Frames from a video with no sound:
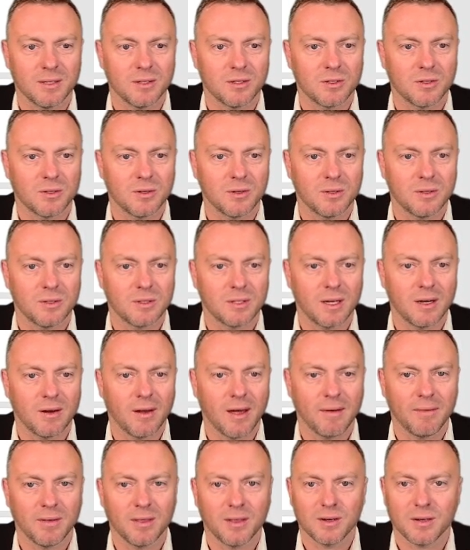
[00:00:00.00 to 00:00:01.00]
So instead of
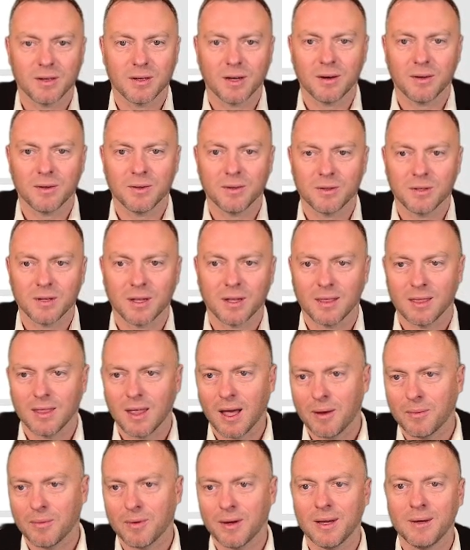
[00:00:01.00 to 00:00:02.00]
having the title look like
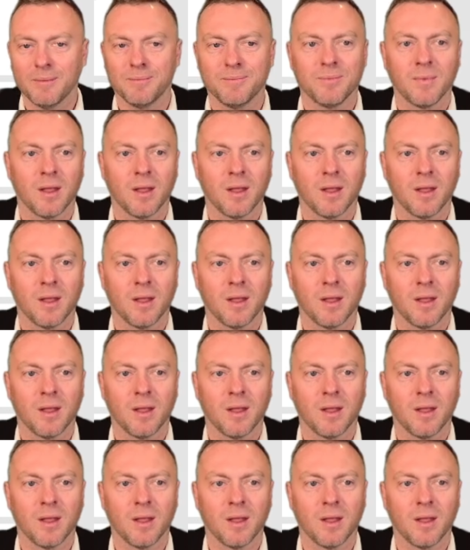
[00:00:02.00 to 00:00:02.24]
that way,